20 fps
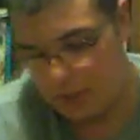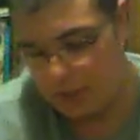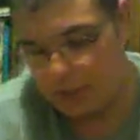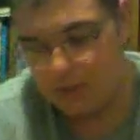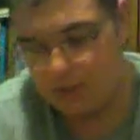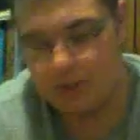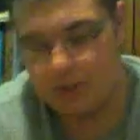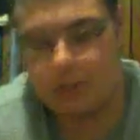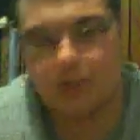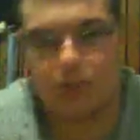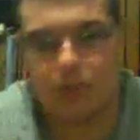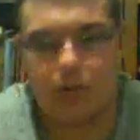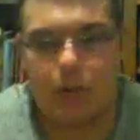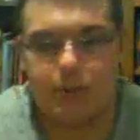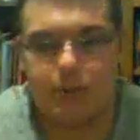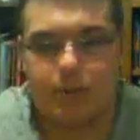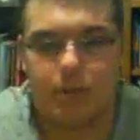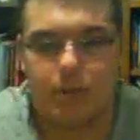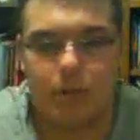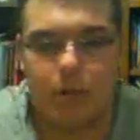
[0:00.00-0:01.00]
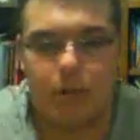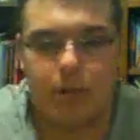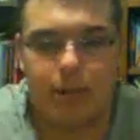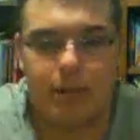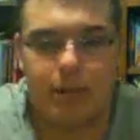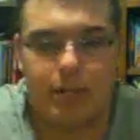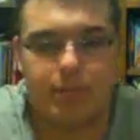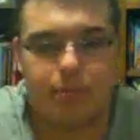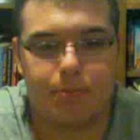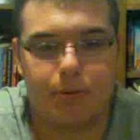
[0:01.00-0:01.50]
is it straps on, and
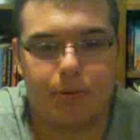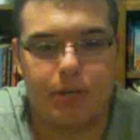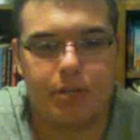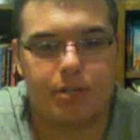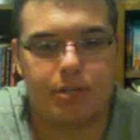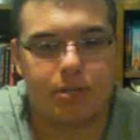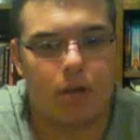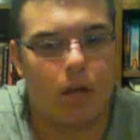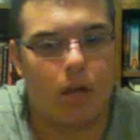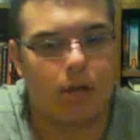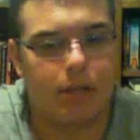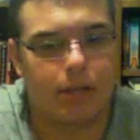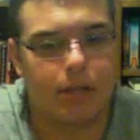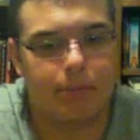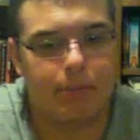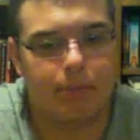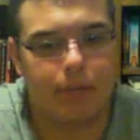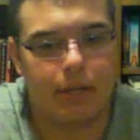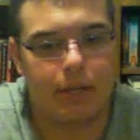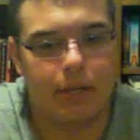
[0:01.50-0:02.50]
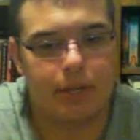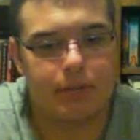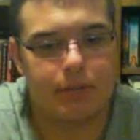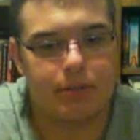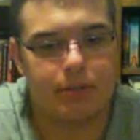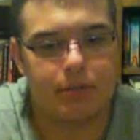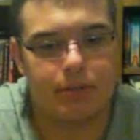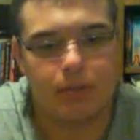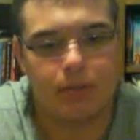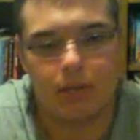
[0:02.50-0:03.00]
it's pretty solid in
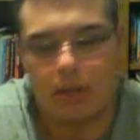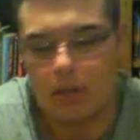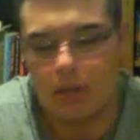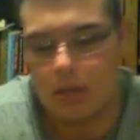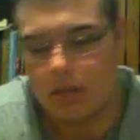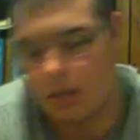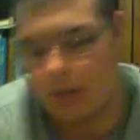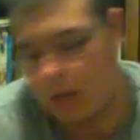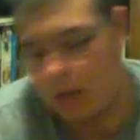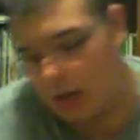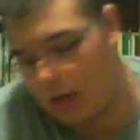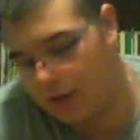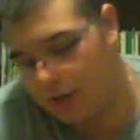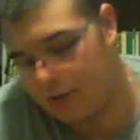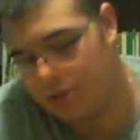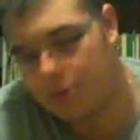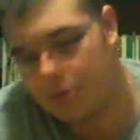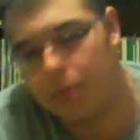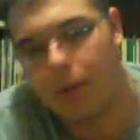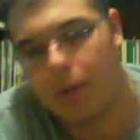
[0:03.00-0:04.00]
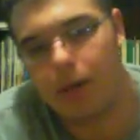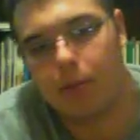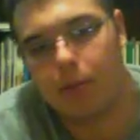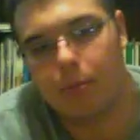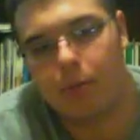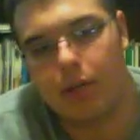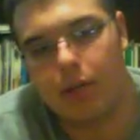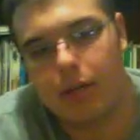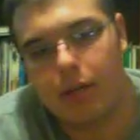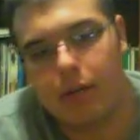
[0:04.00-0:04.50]
place. There's a metal
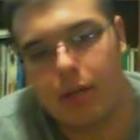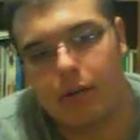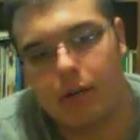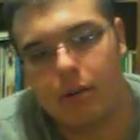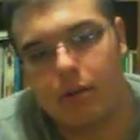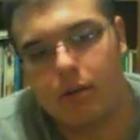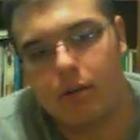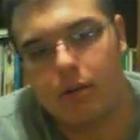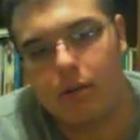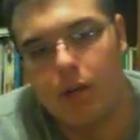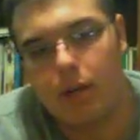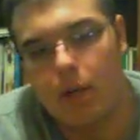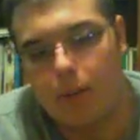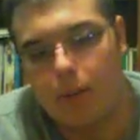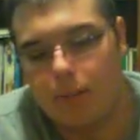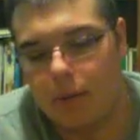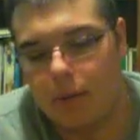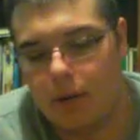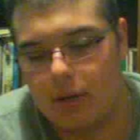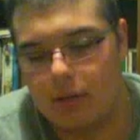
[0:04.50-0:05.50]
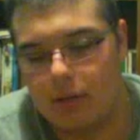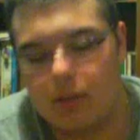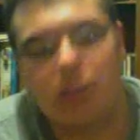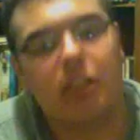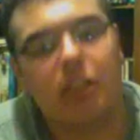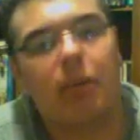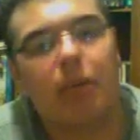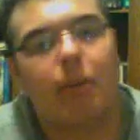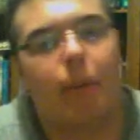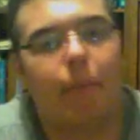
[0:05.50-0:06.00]
plate here, but the
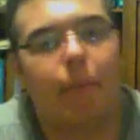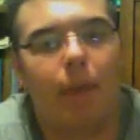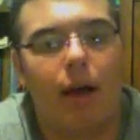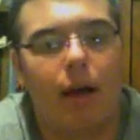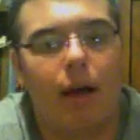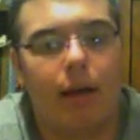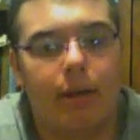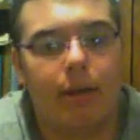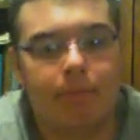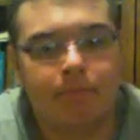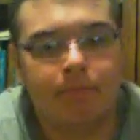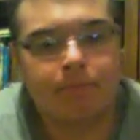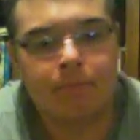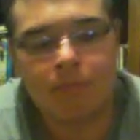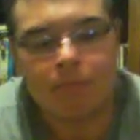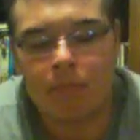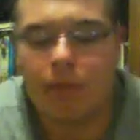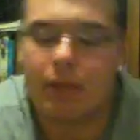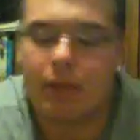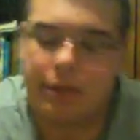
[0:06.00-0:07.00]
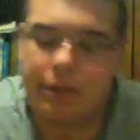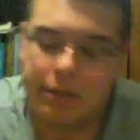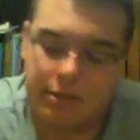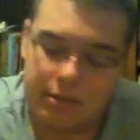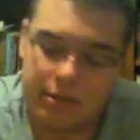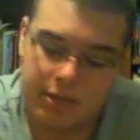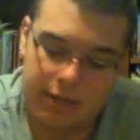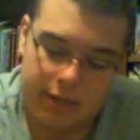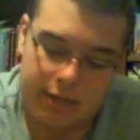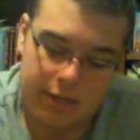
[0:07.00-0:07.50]
thing about mine is
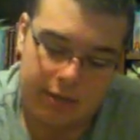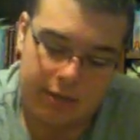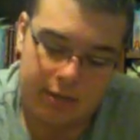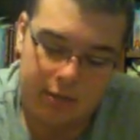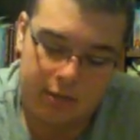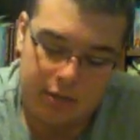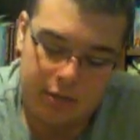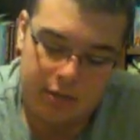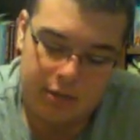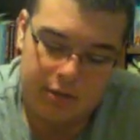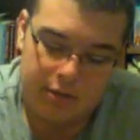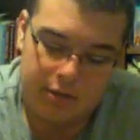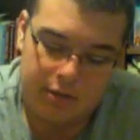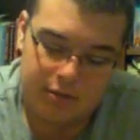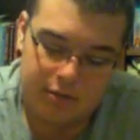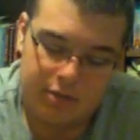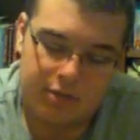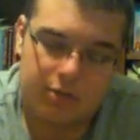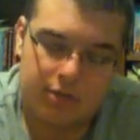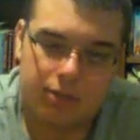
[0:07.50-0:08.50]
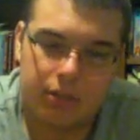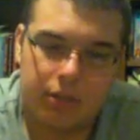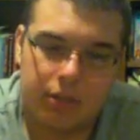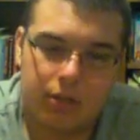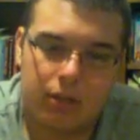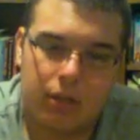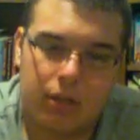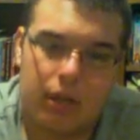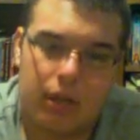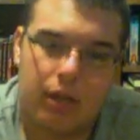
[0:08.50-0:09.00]
that there's this
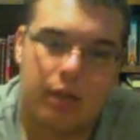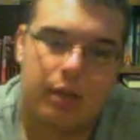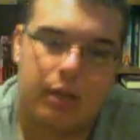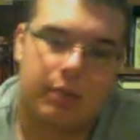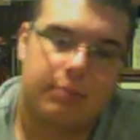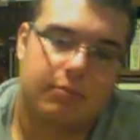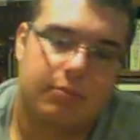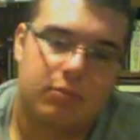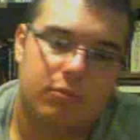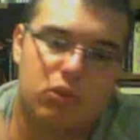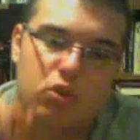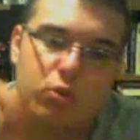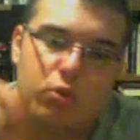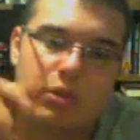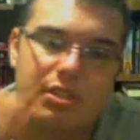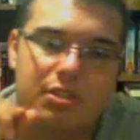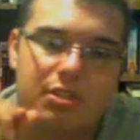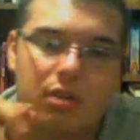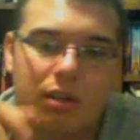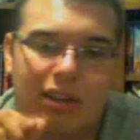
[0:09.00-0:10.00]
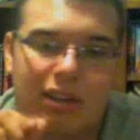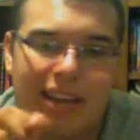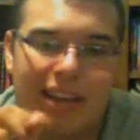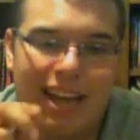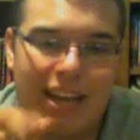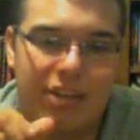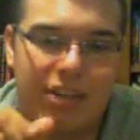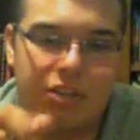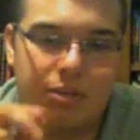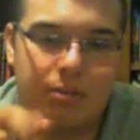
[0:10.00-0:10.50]
little twist-on
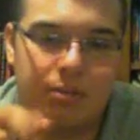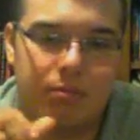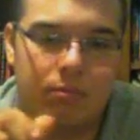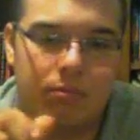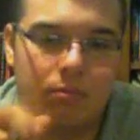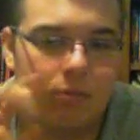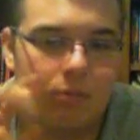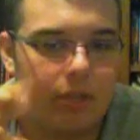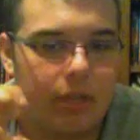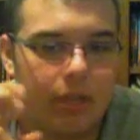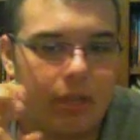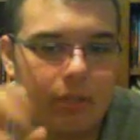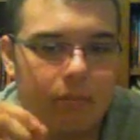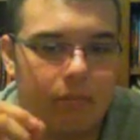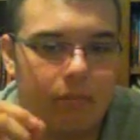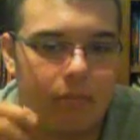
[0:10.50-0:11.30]
latch thing